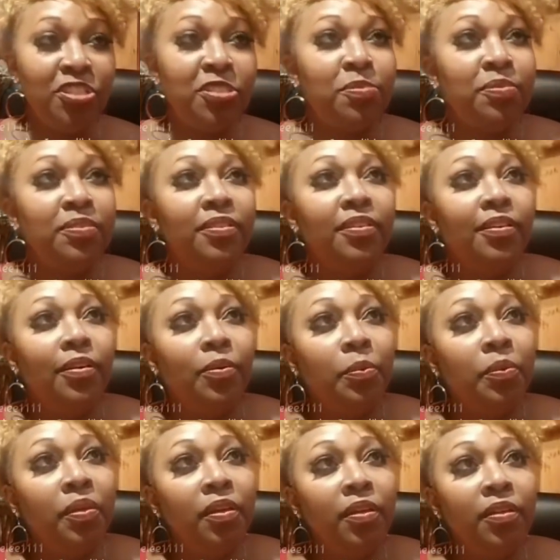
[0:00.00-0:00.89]
And
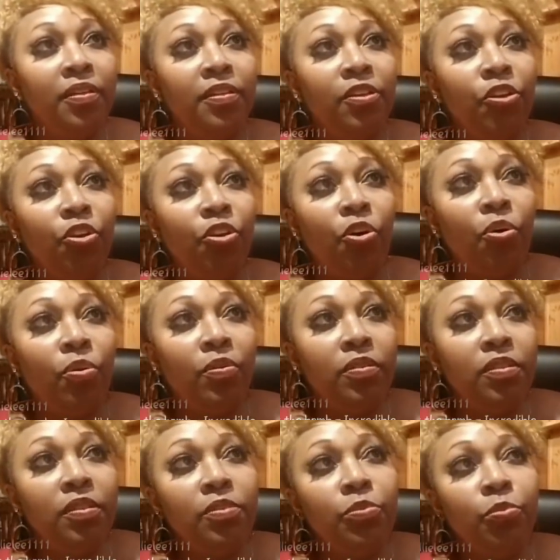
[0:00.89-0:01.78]
just,
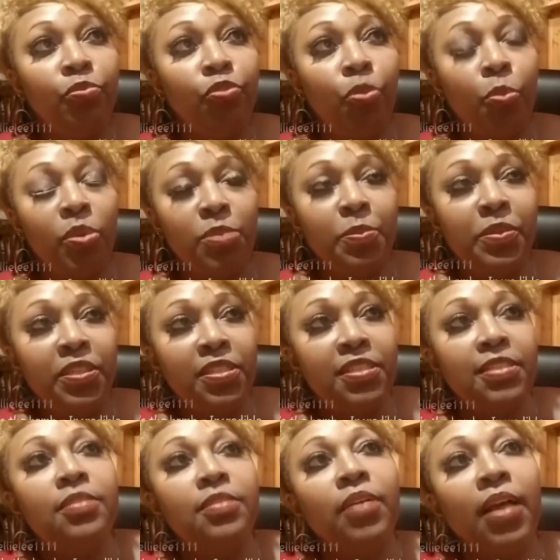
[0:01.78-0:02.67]
you know,
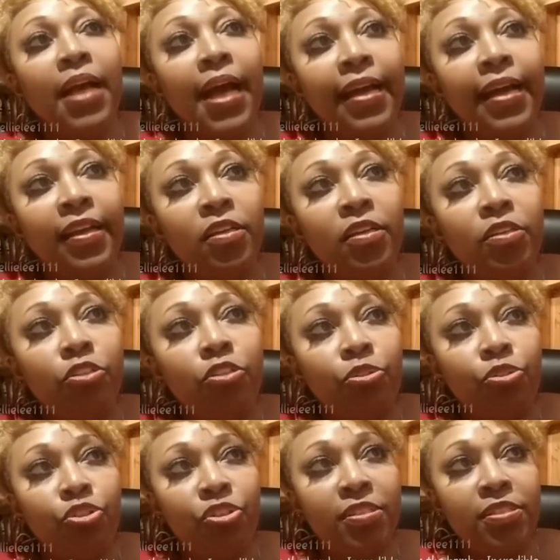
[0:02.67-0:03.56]
from what Spirit is
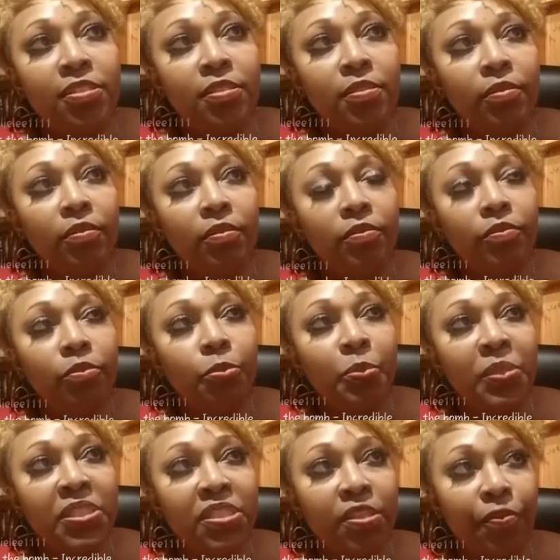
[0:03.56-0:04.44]
guiding to
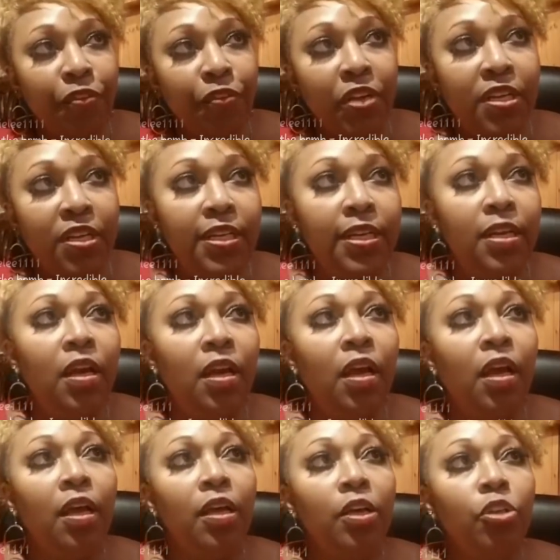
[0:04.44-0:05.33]
just
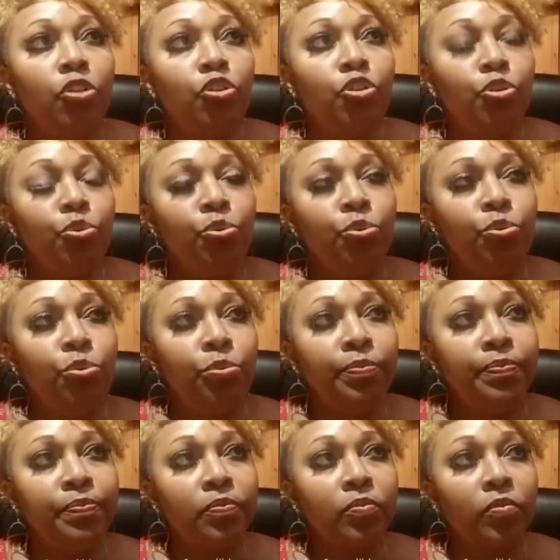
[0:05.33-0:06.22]
specifically
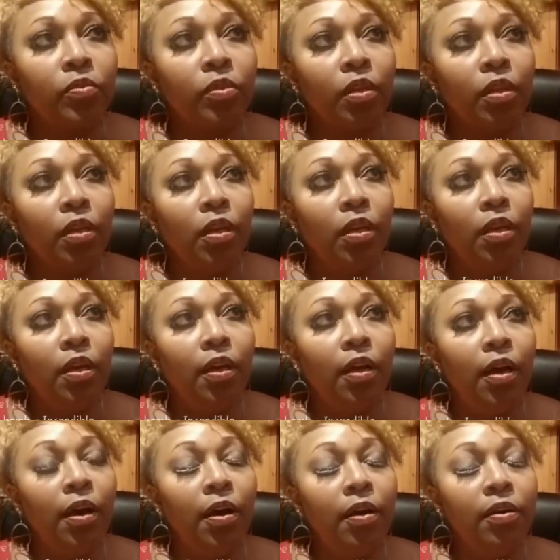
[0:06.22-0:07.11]
to
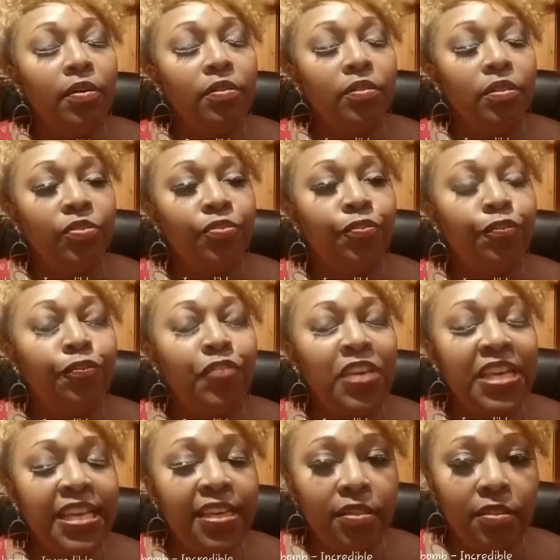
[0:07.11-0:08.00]

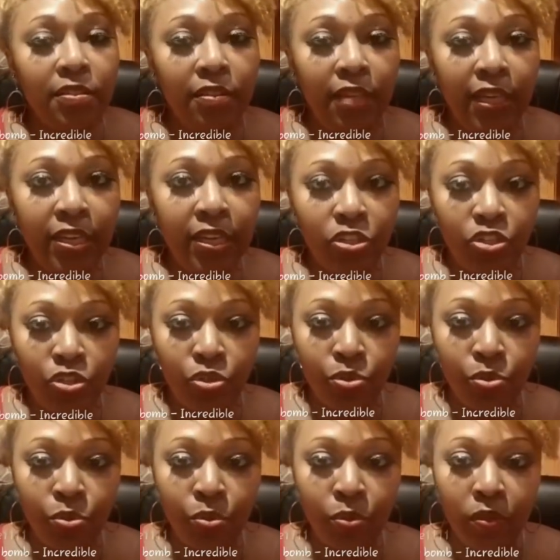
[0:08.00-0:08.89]

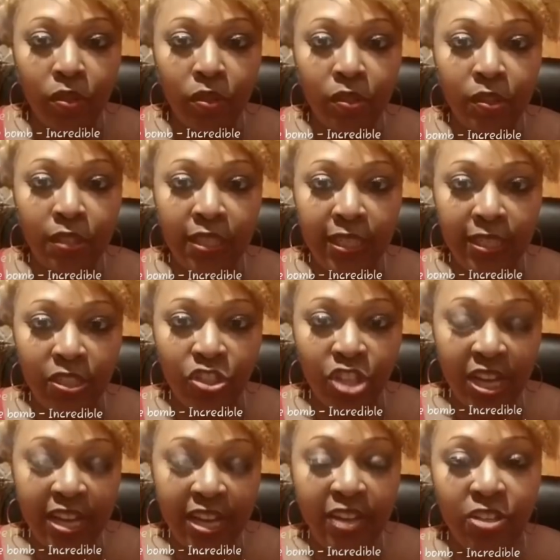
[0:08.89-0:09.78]
feel into
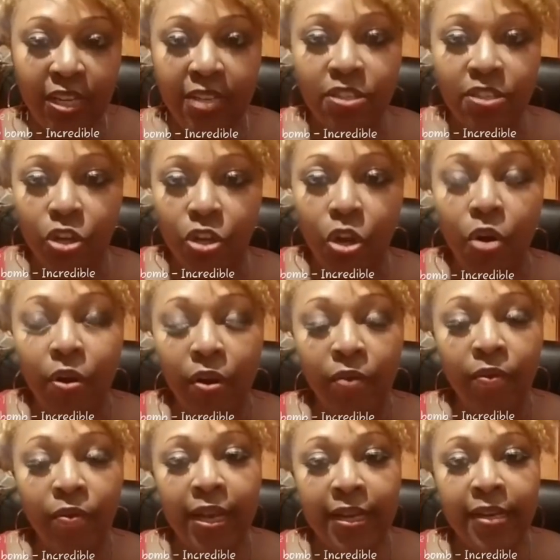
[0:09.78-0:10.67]
the change
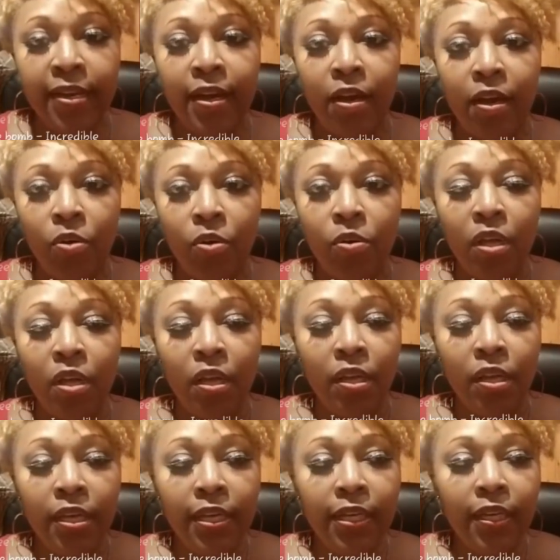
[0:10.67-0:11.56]
that's occurring right
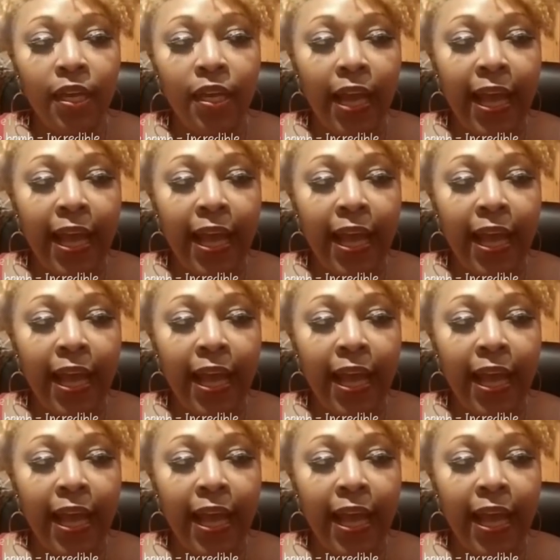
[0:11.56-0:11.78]
now.